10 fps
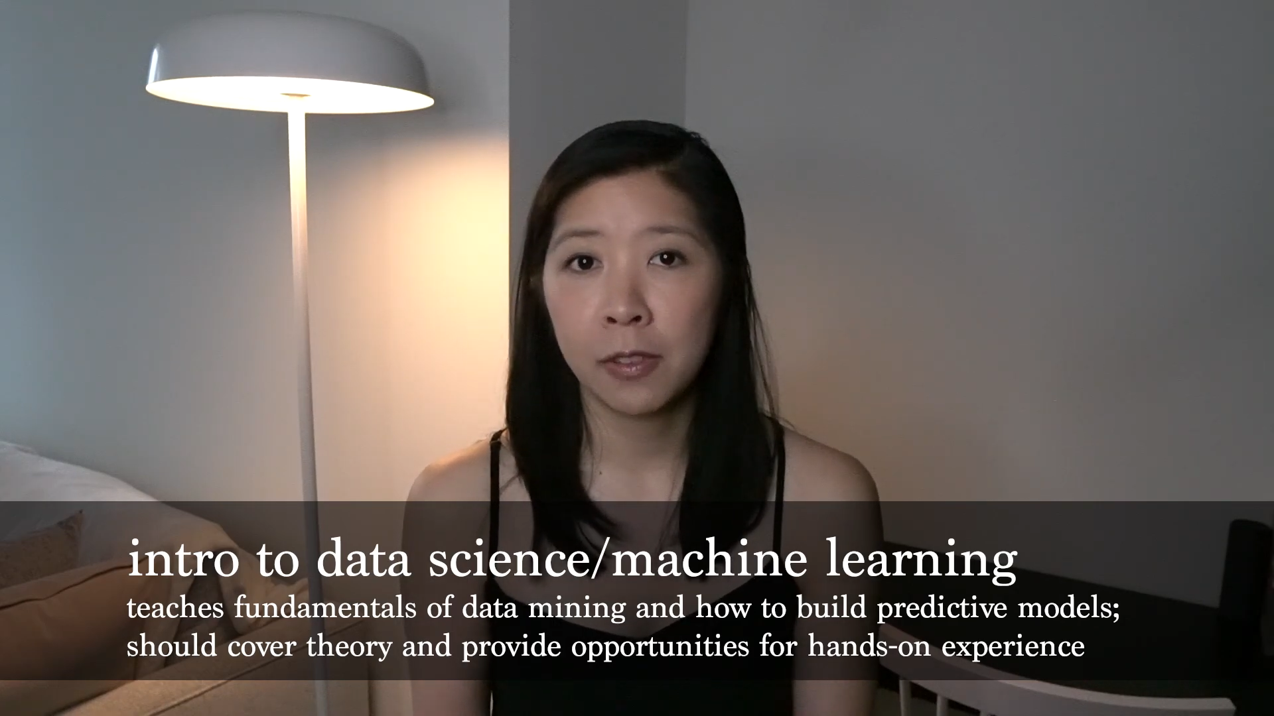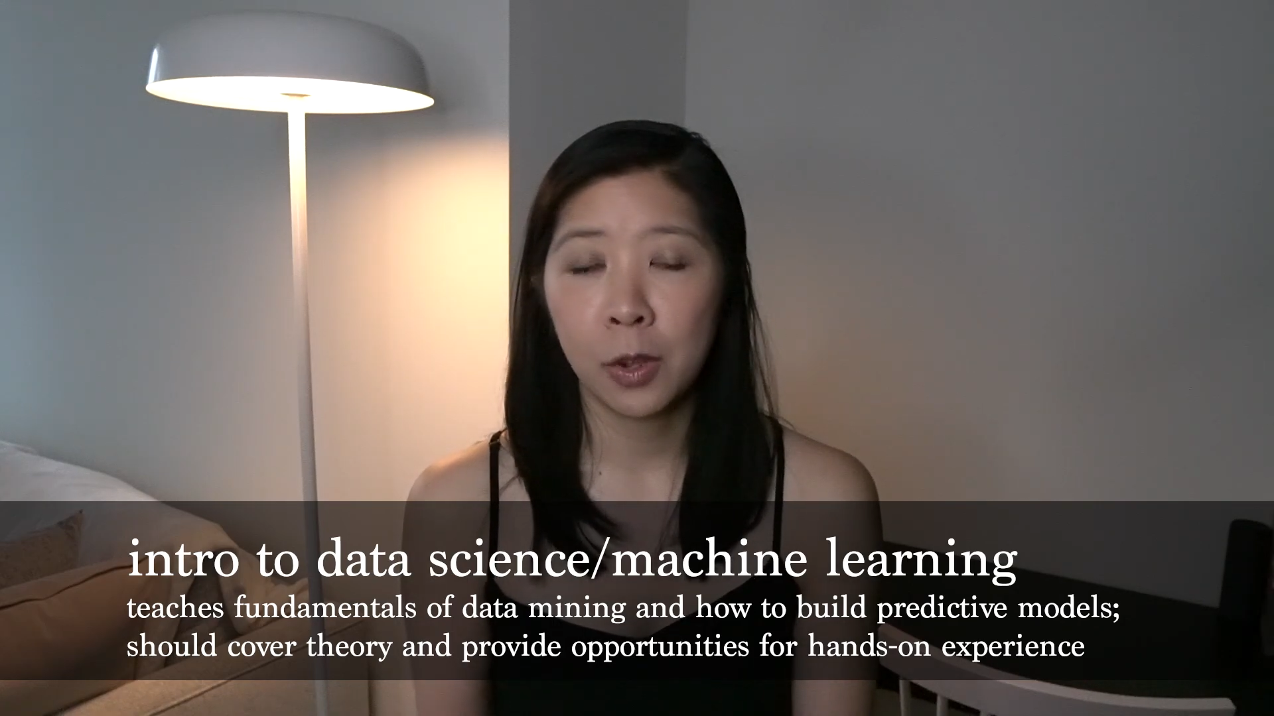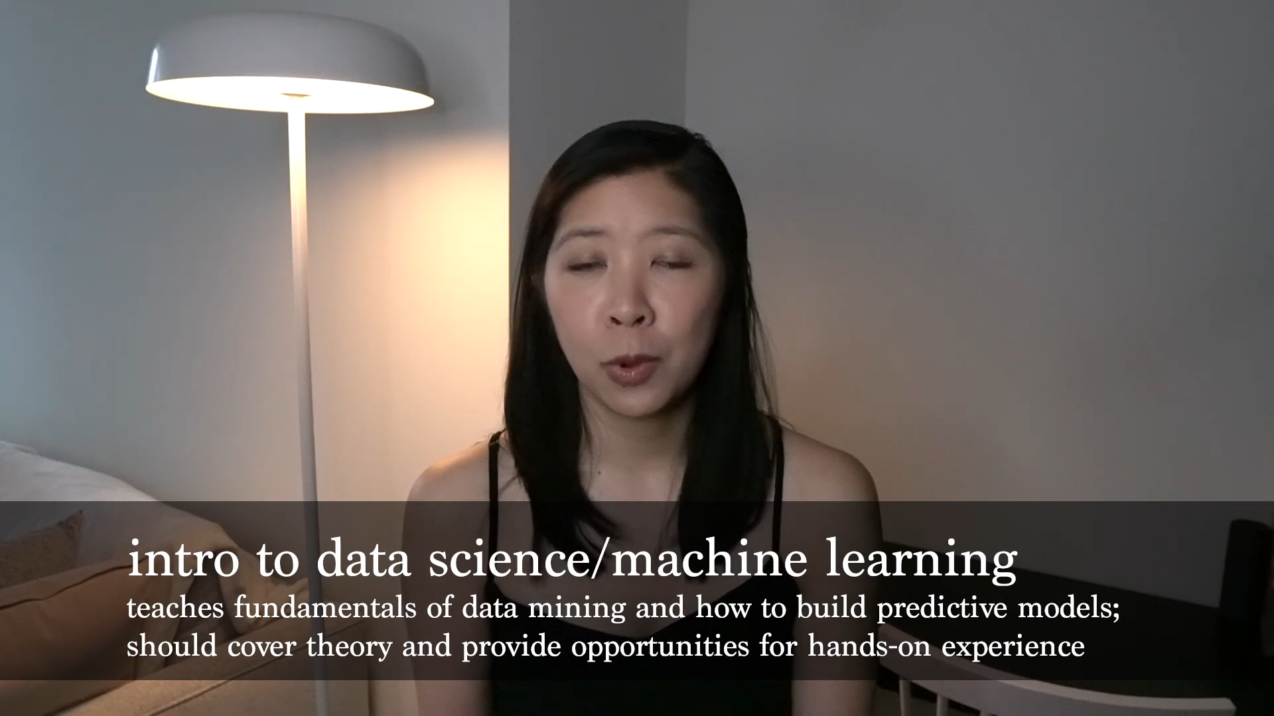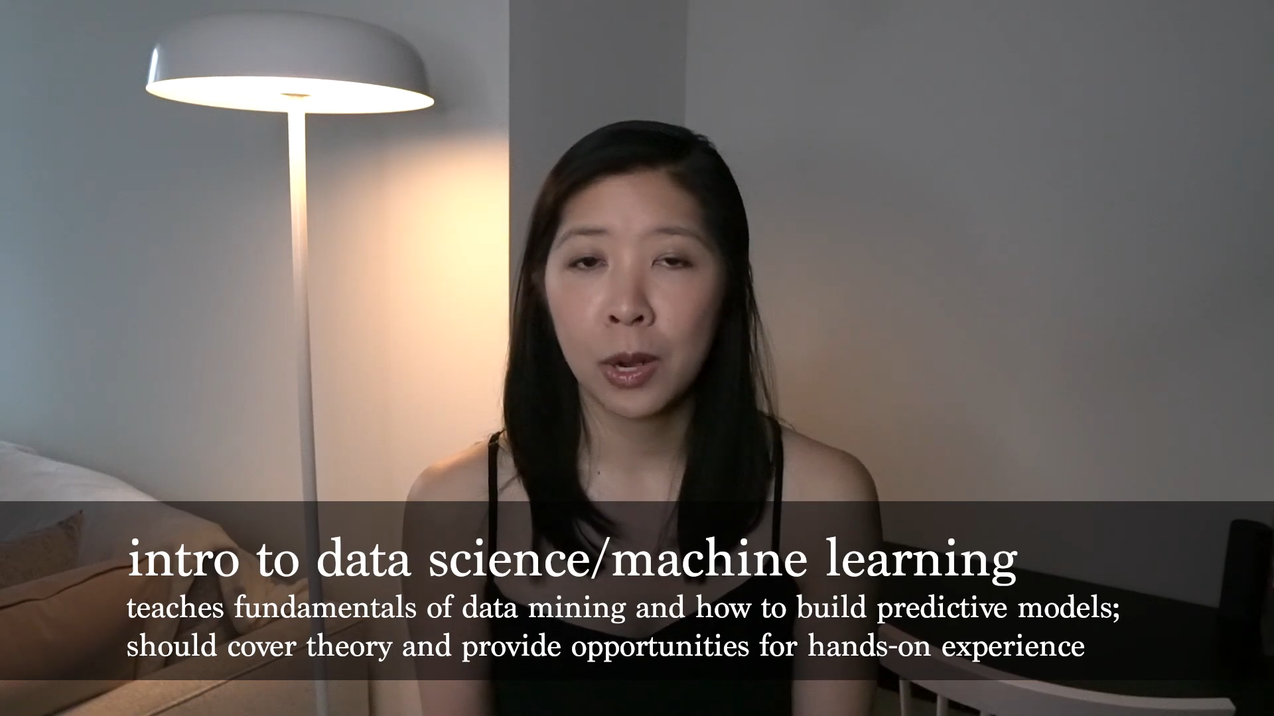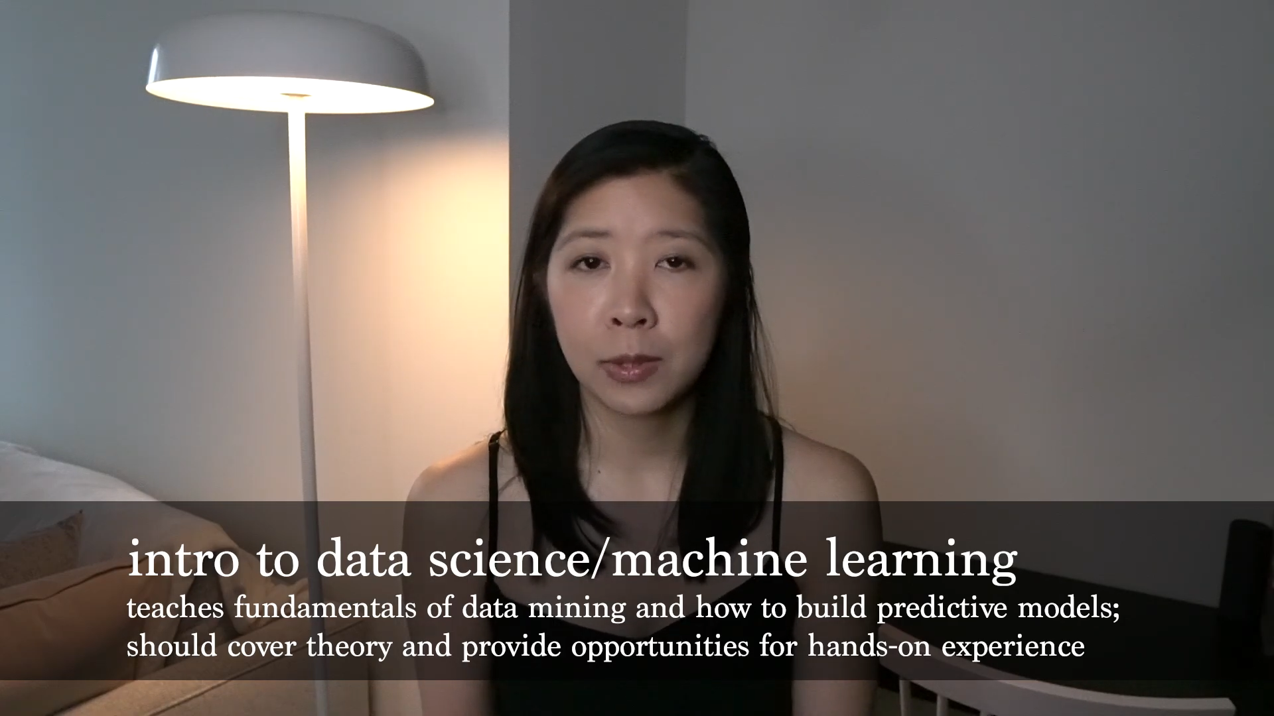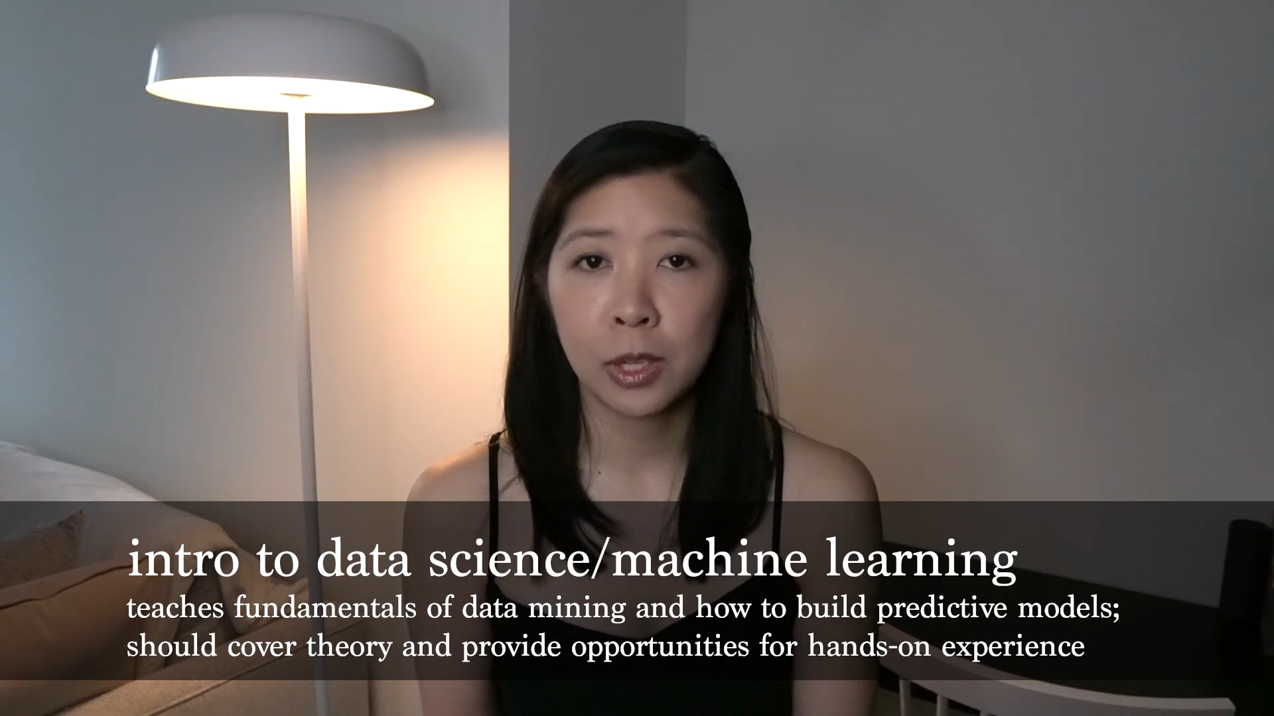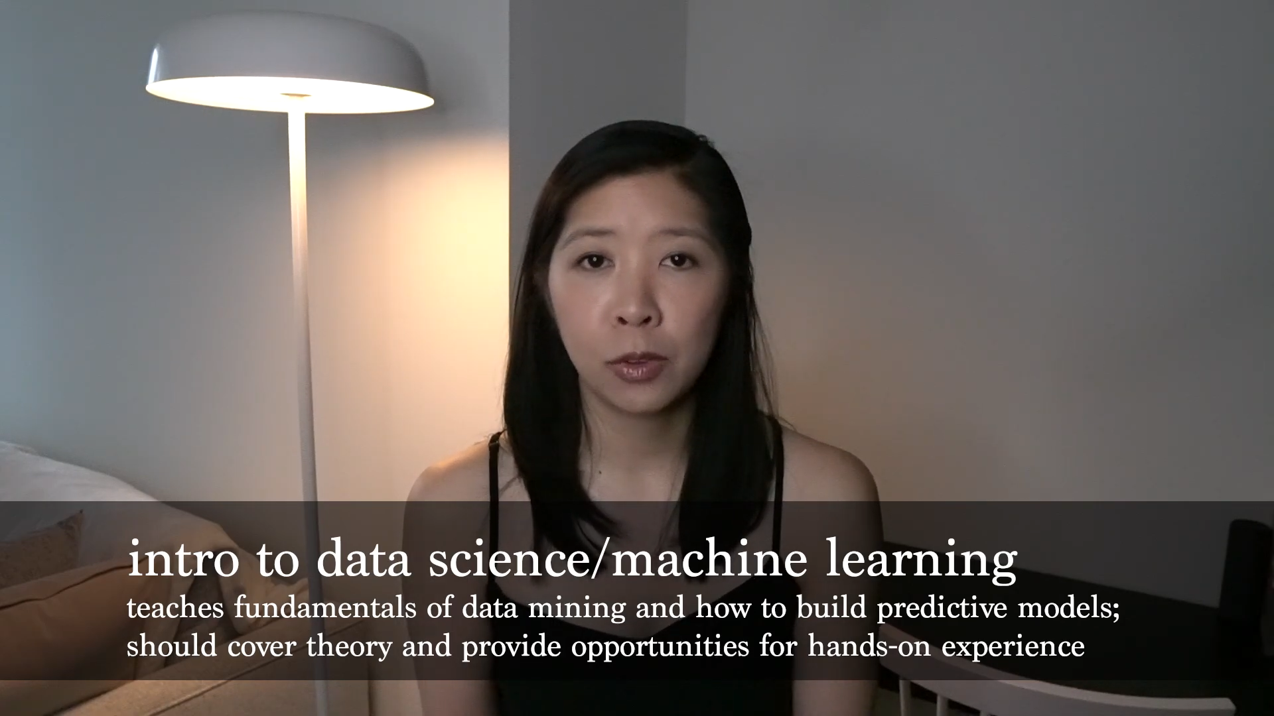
it when I was in